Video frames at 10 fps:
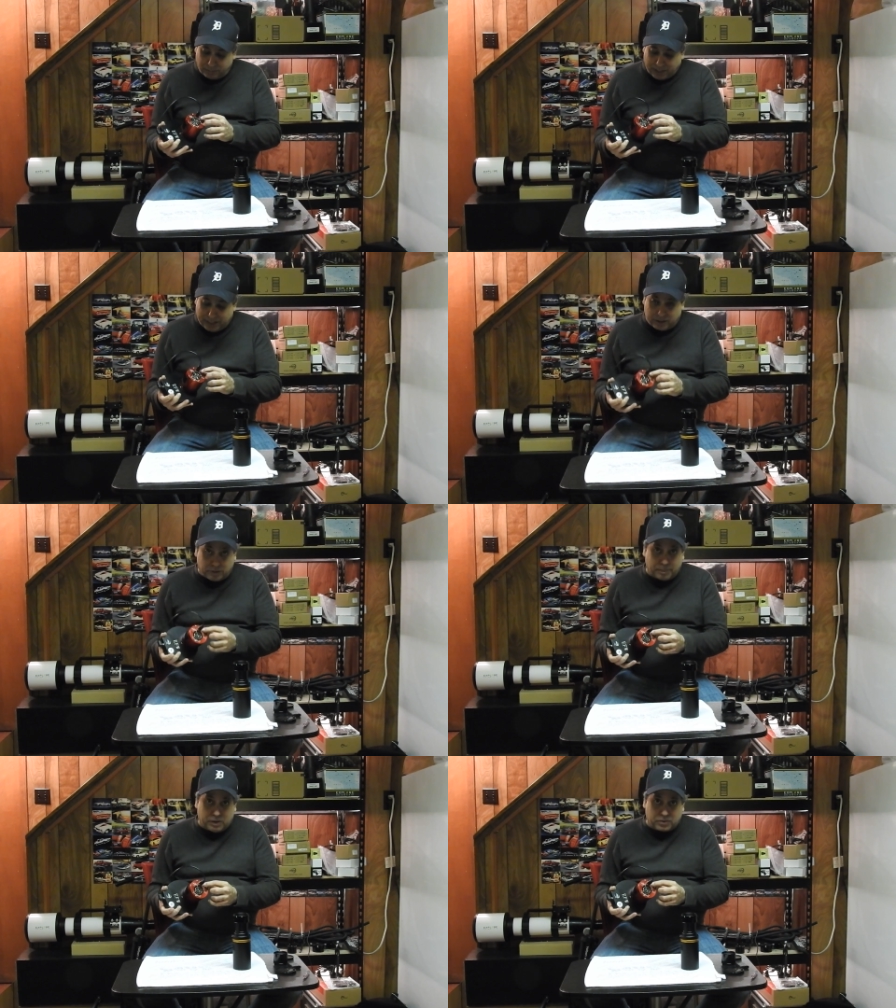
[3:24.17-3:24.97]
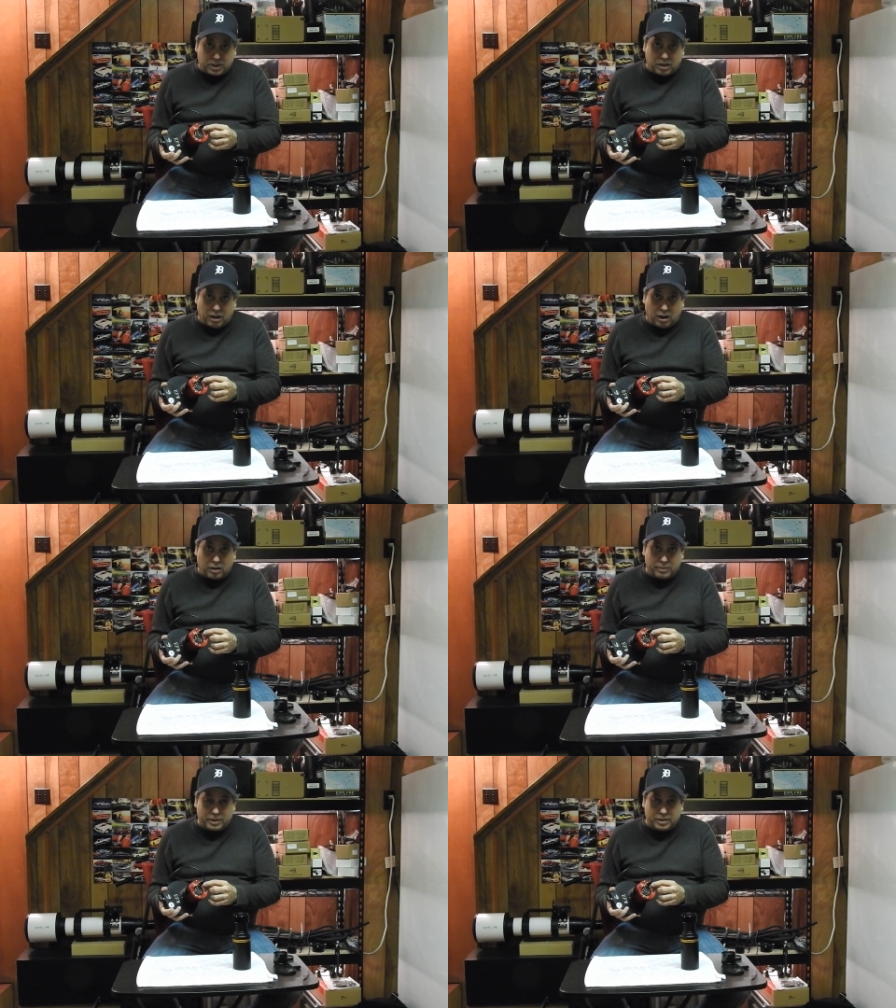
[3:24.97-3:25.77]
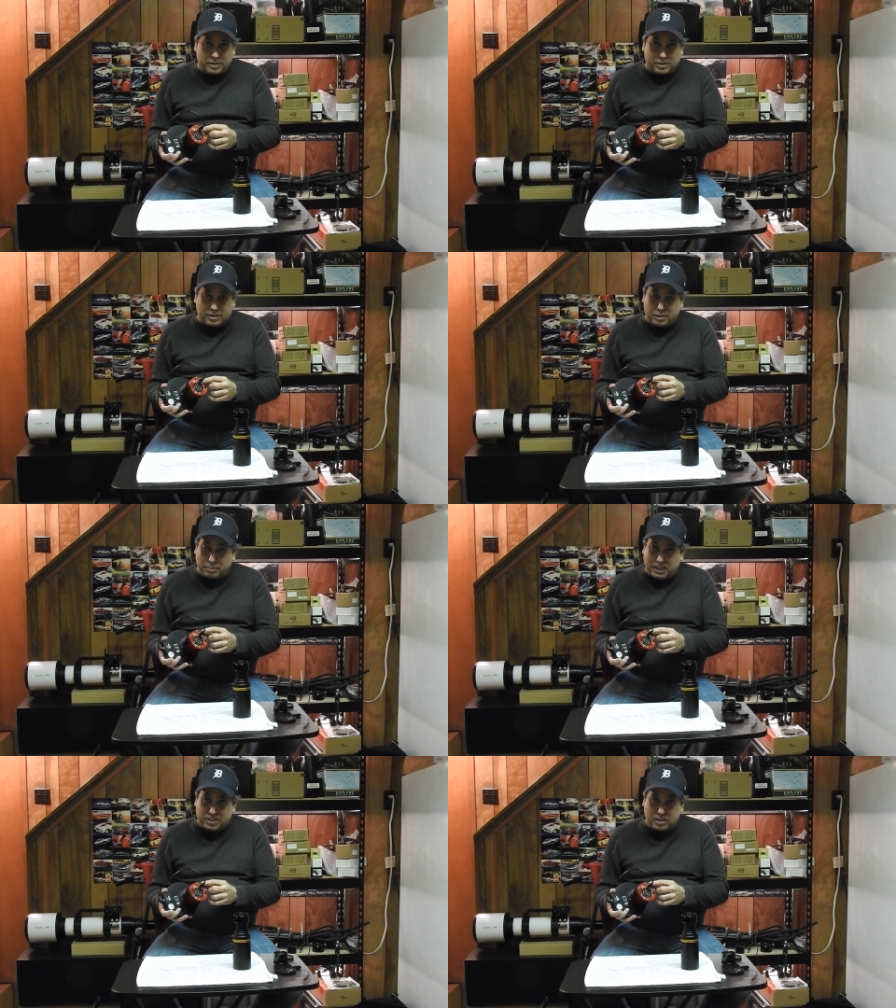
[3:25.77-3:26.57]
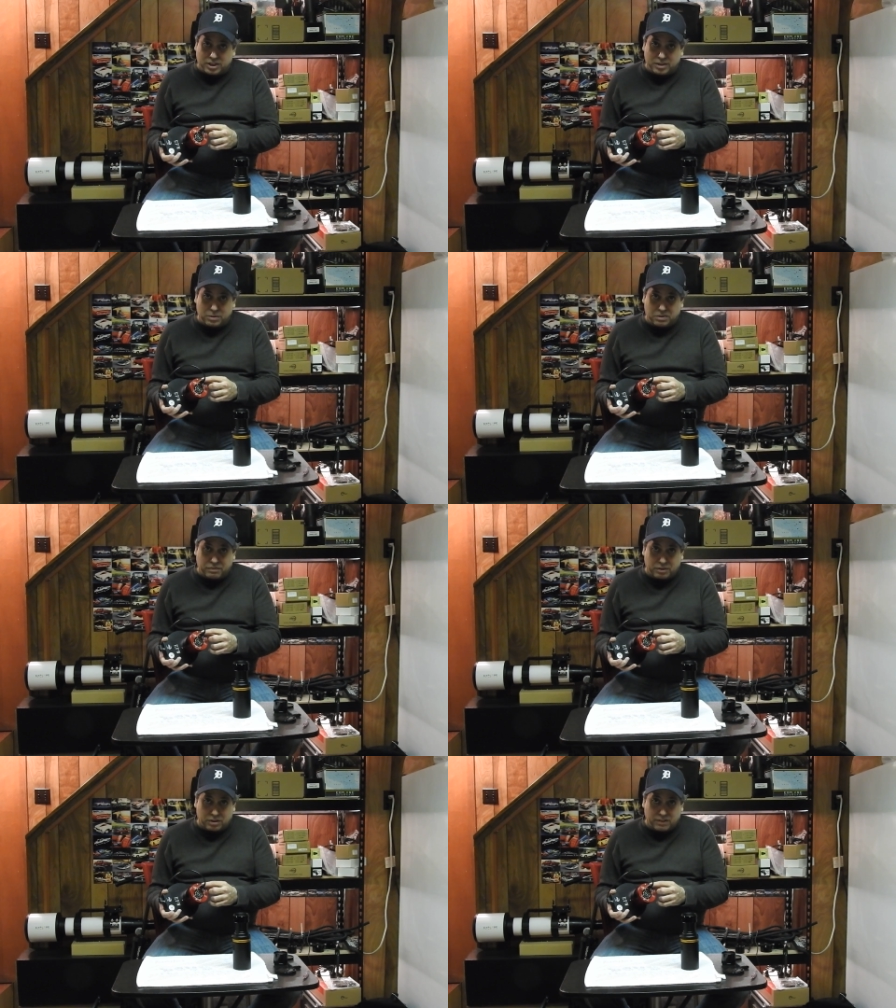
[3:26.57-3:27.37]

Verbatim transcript: And the built-in hub is especially useful.